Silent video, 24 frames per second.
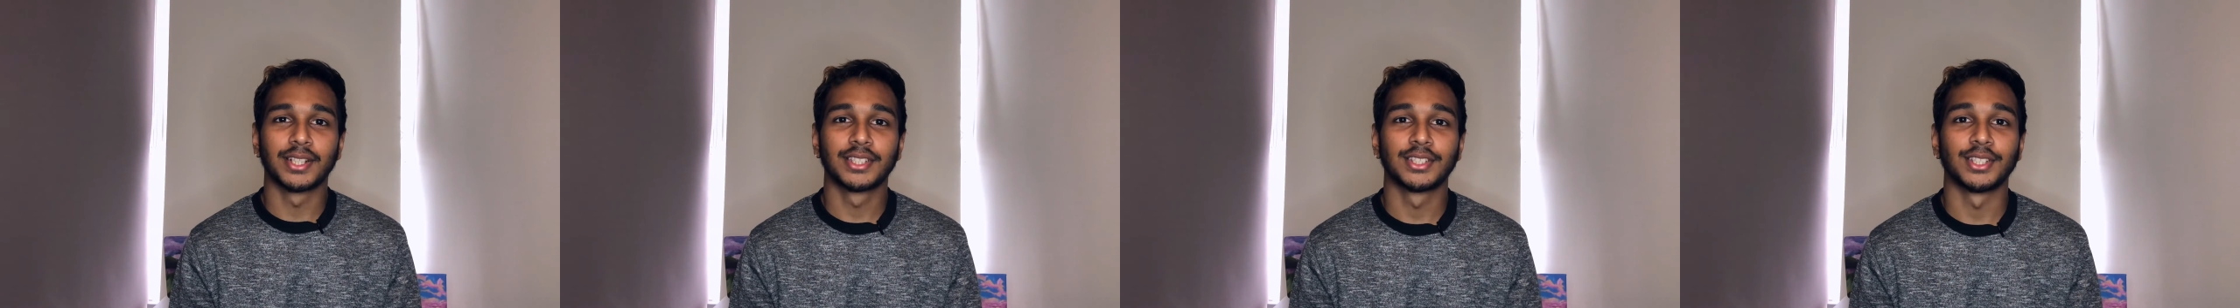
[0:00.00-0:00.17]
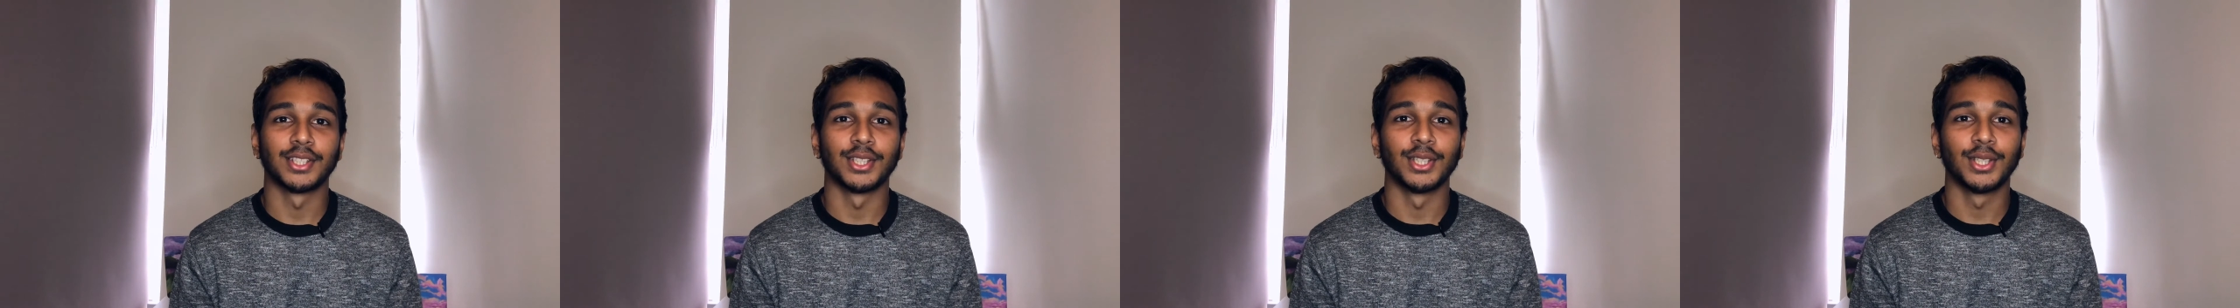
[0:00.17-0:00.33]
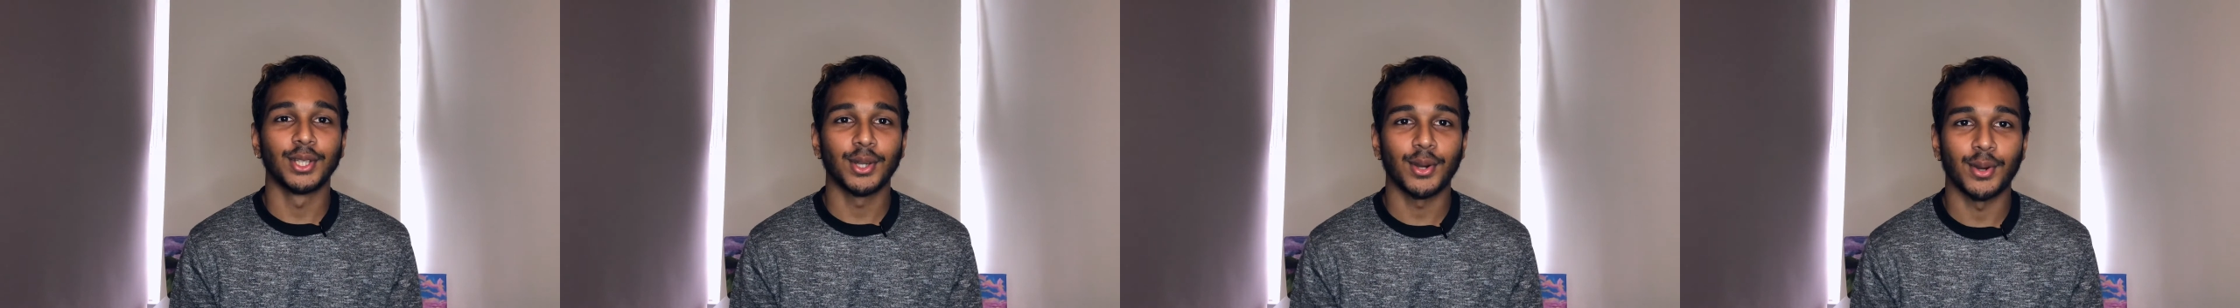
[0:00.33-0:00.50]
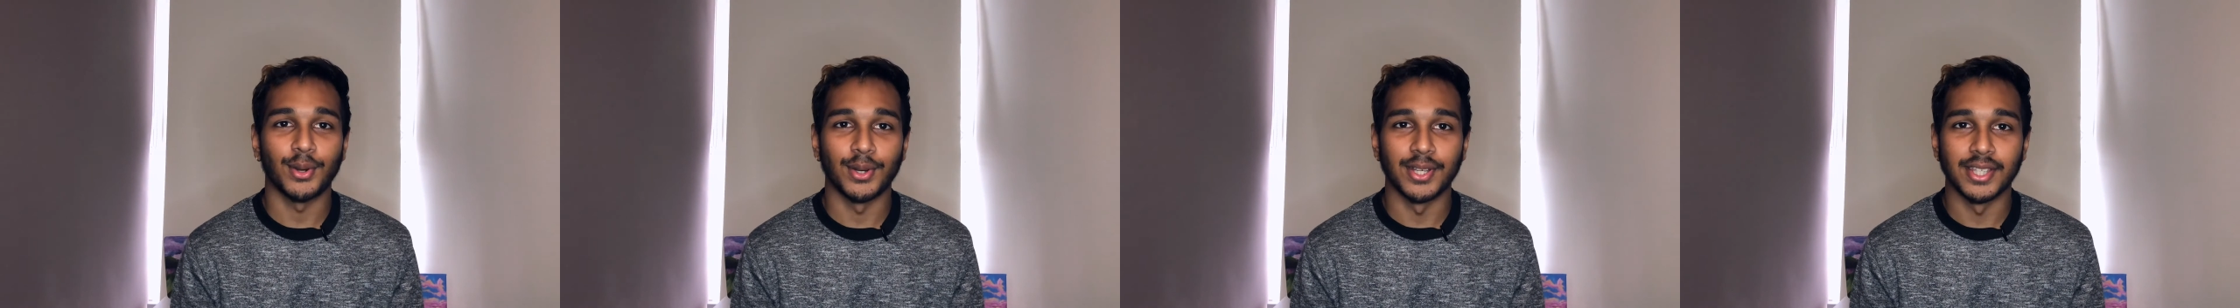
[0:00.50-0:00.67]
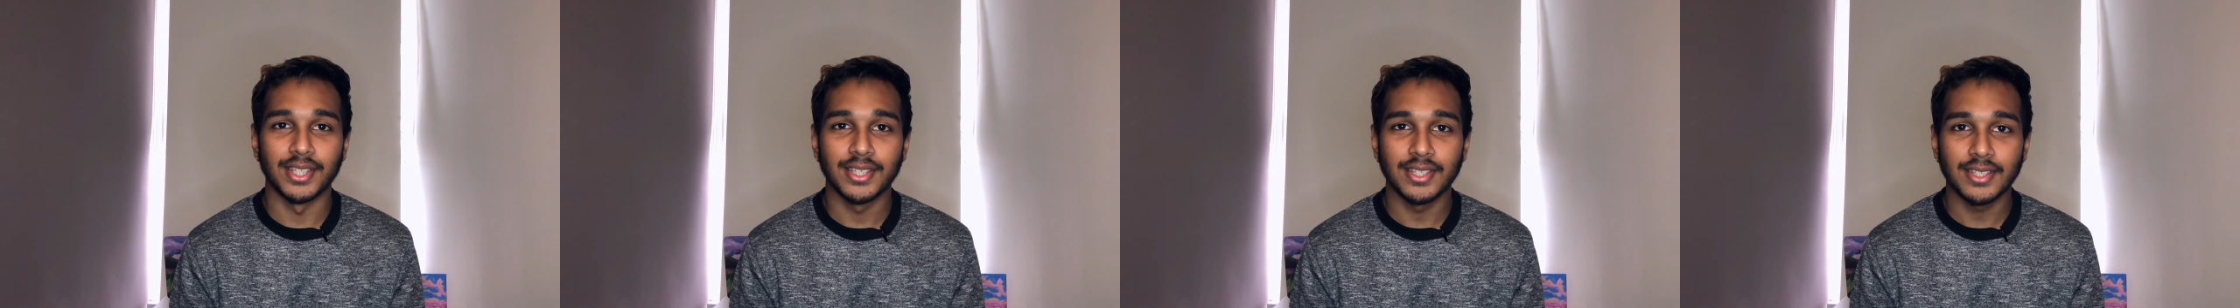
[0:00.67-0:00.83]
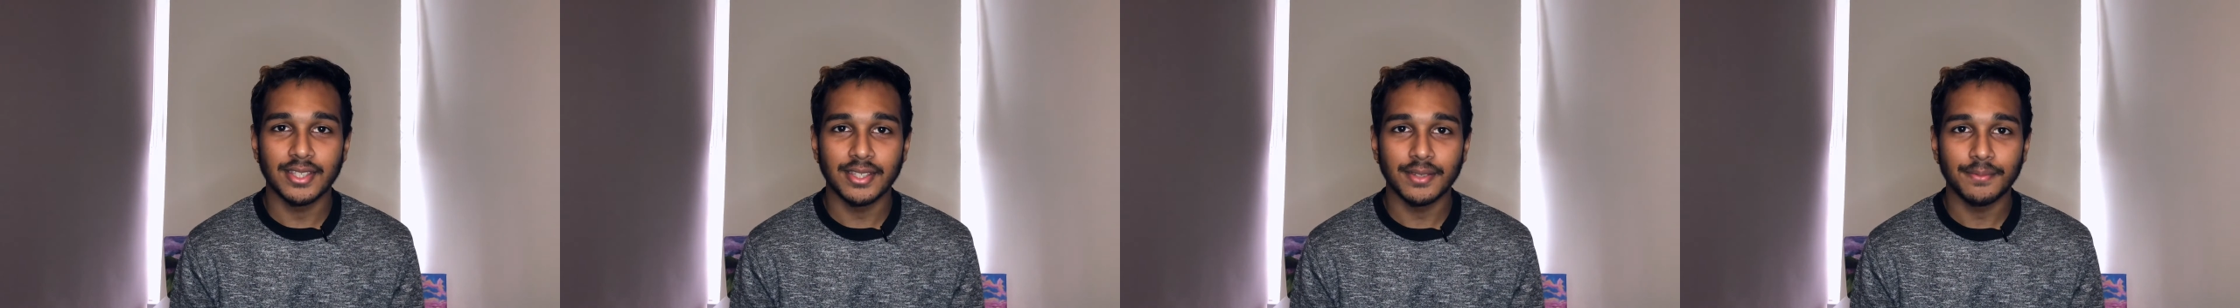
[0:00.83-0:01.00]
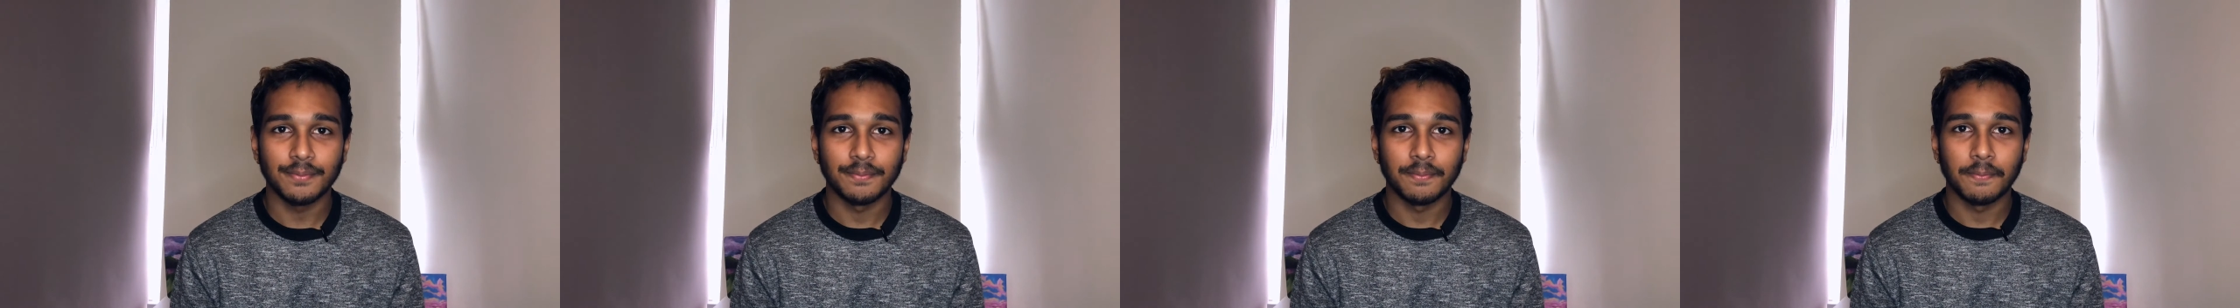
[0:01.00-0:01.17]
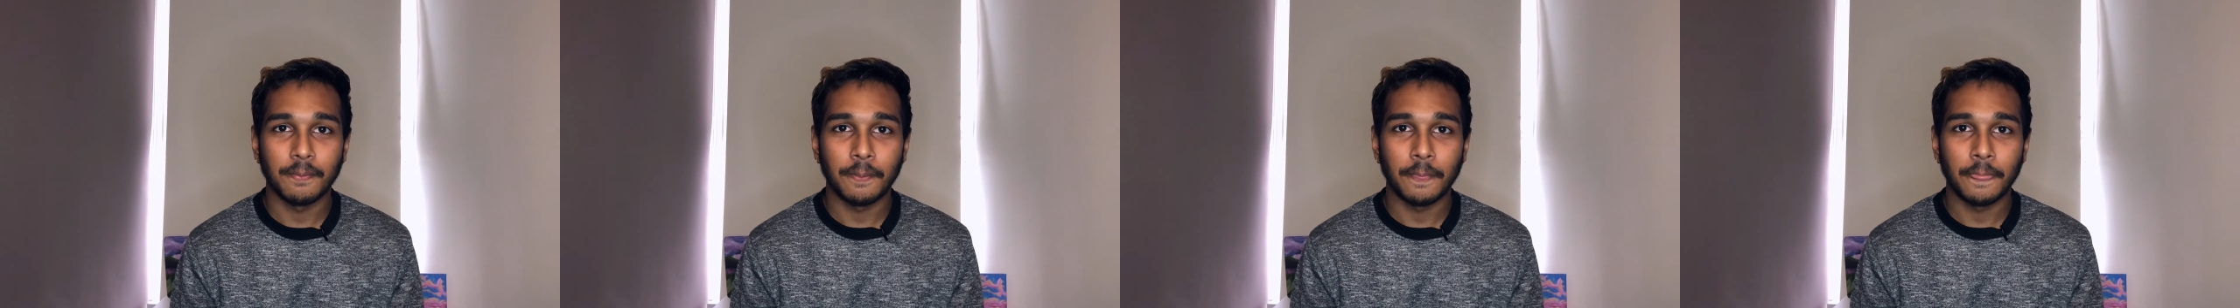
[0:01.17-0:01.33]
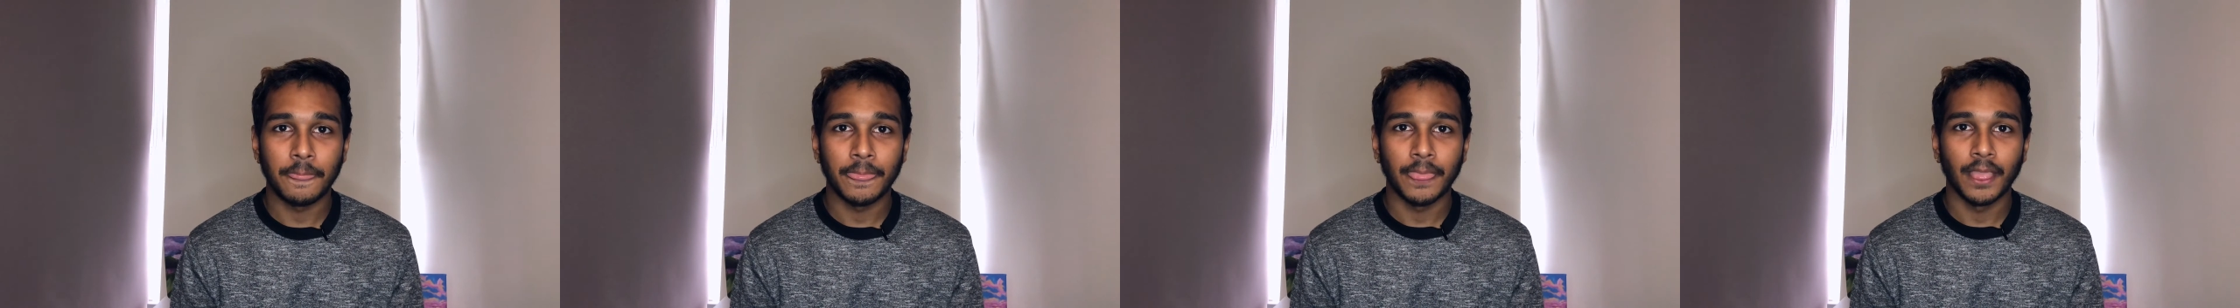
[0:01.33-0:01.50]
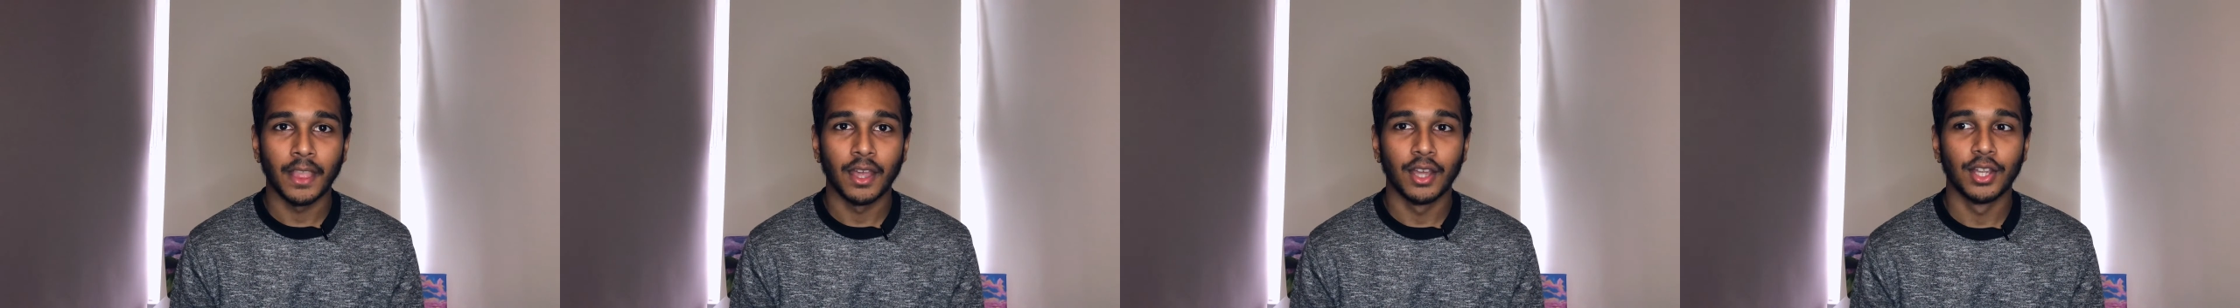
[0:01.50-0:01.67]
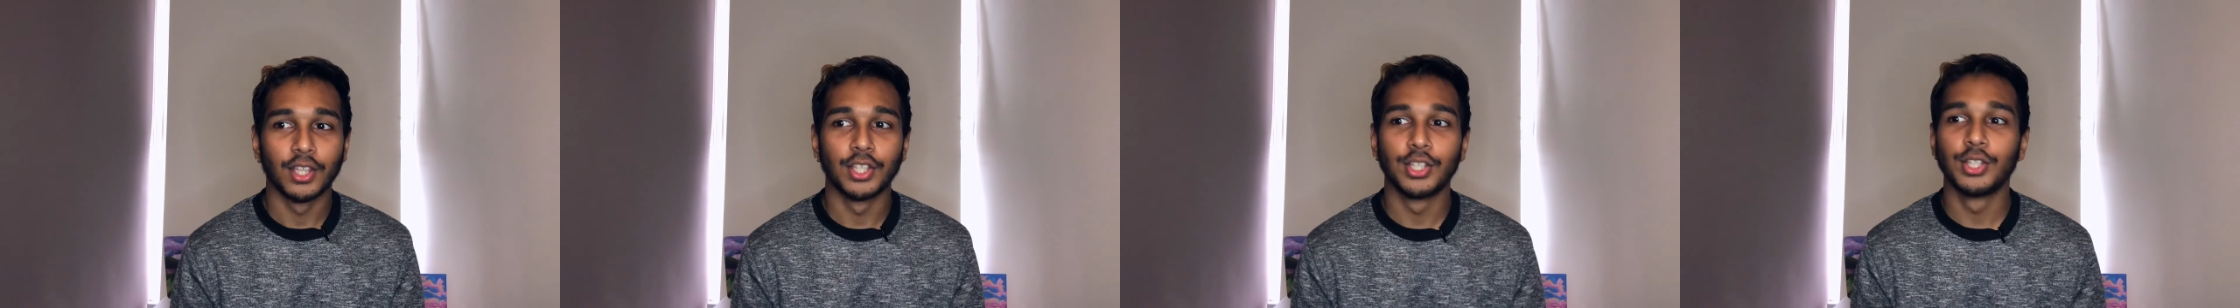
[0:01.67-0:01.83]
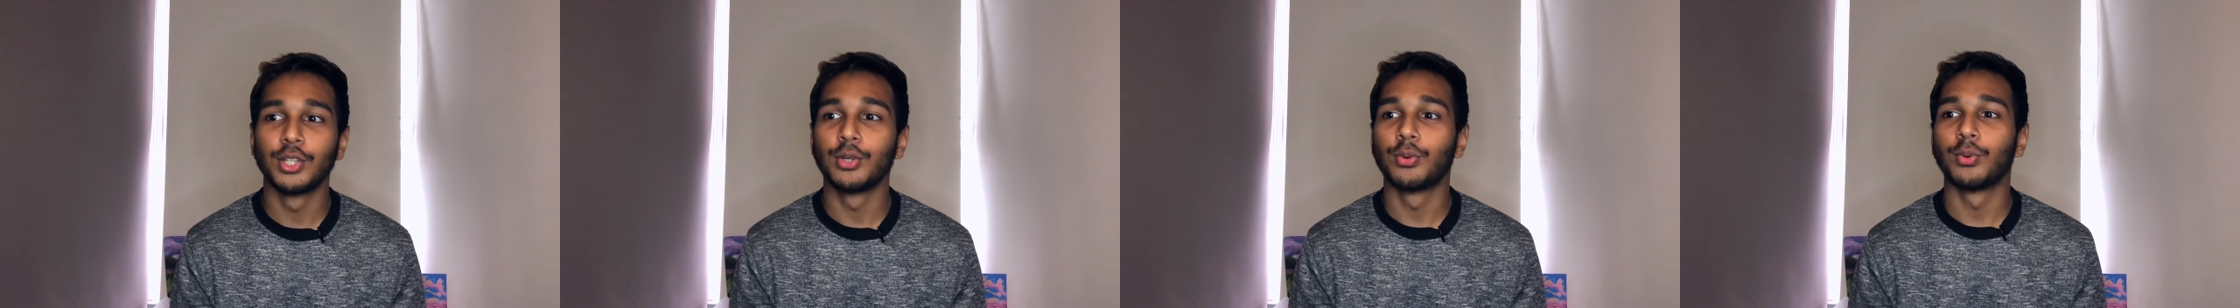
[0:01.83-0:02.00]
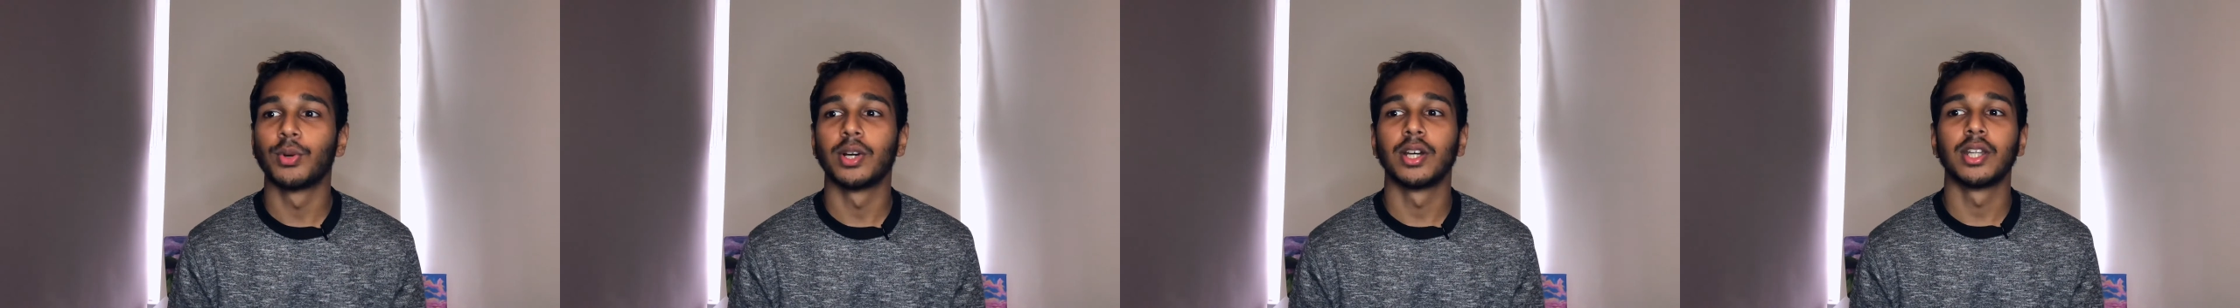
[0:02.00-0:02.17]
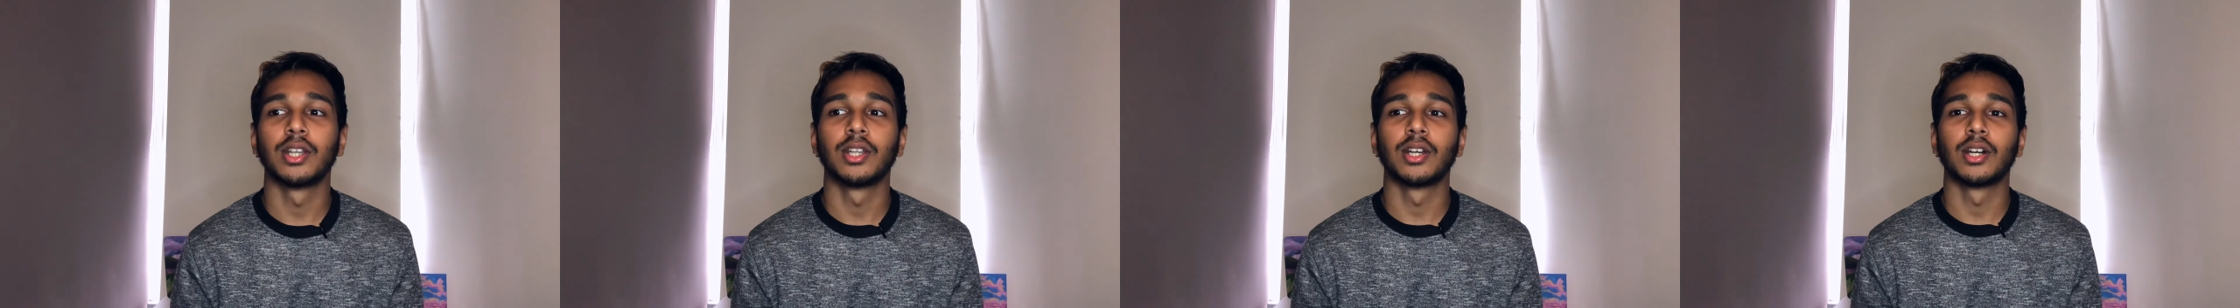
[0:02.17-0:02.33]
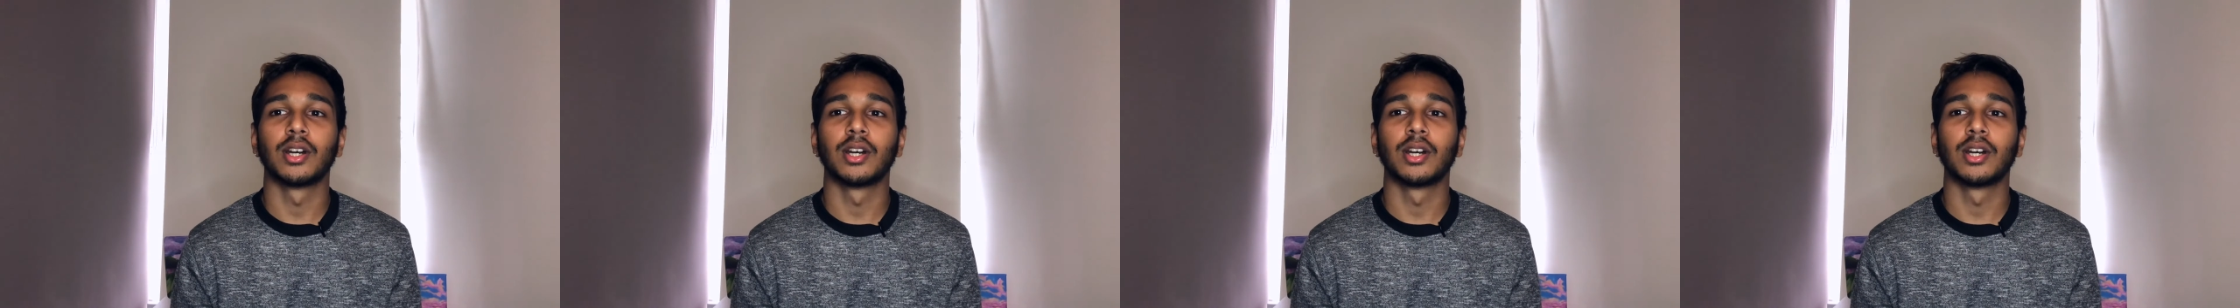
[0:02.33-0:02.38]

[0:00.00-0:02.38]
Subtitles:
to yours. You would